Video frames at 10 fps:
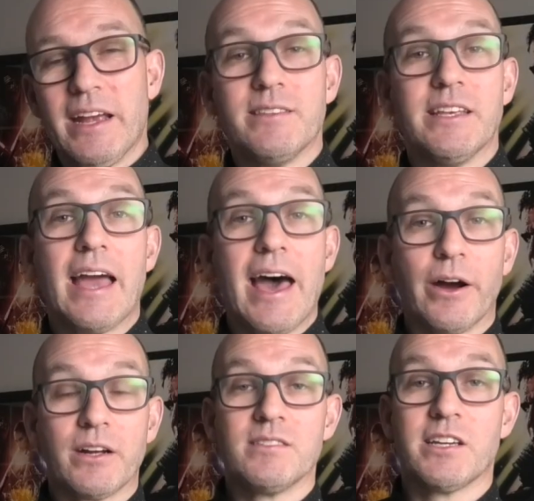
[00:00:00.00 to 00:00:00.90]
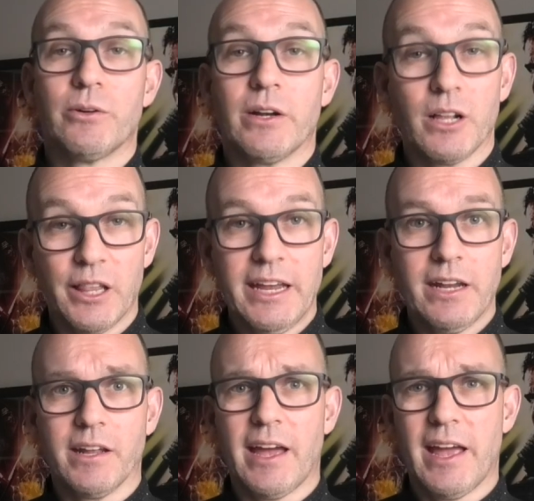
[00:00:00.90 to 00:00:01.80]
Is the Alcantara
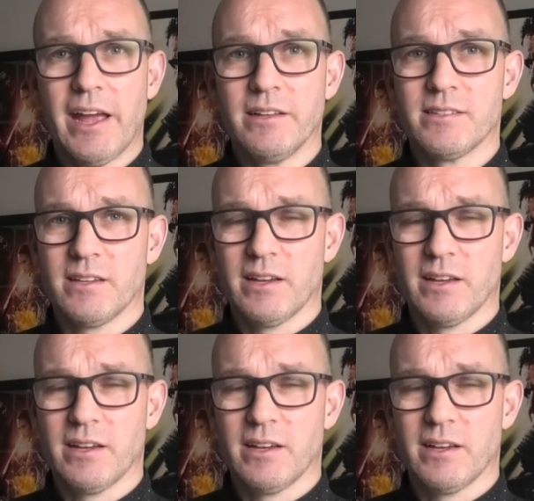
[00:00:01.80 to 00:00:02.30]
clean and